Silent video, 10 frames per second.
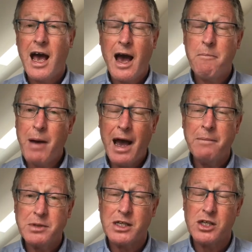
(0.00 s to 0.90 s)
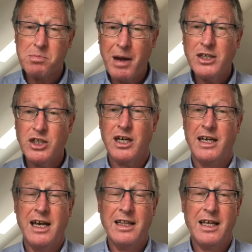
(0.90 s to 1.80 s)
And perhaps
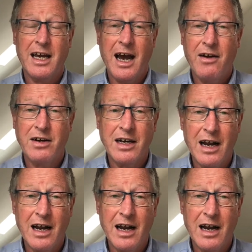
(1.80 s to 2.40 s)
especially in the current